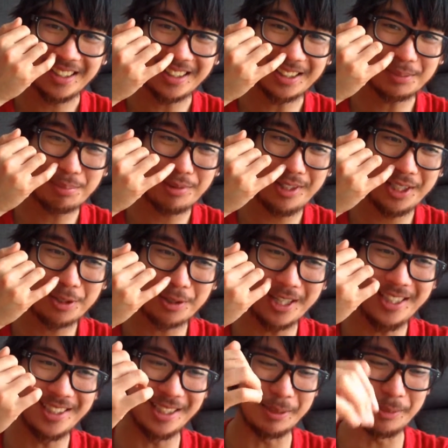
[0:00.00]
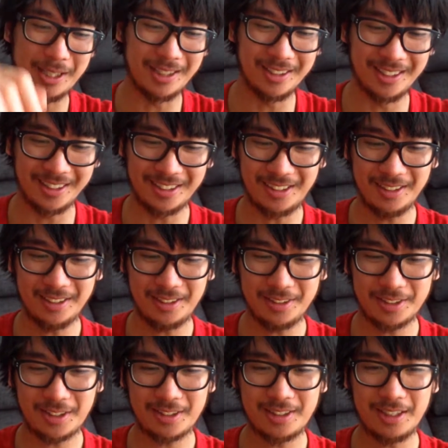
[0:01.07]
Well, that's pretty crazy, man. Like,
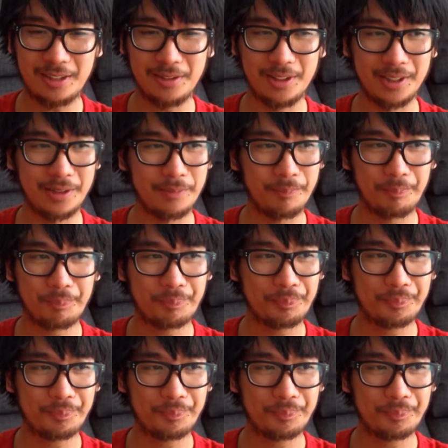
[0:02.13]
I started out, like,